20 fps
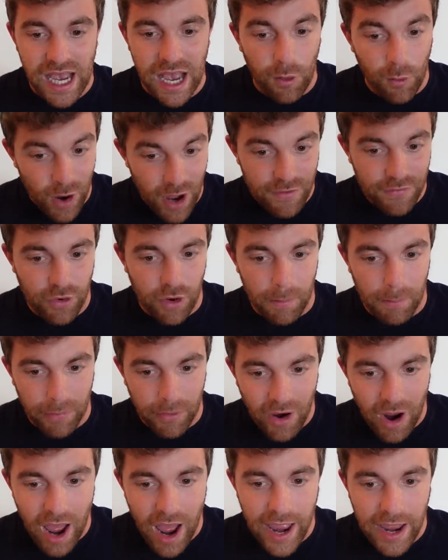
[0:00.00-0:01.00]
away from
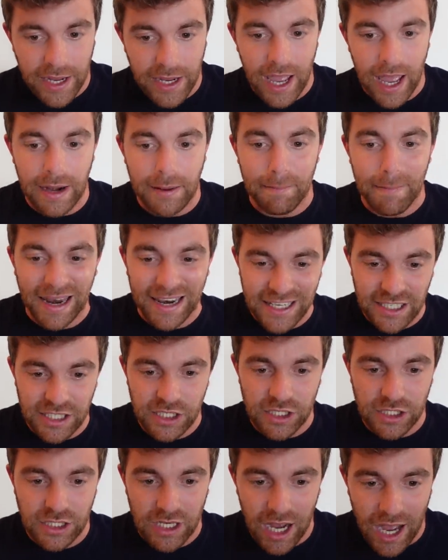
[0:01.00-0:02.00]
prying and
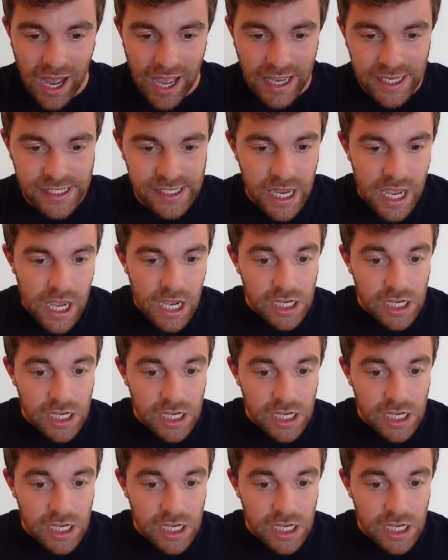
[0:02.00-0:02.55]
malicious eyes.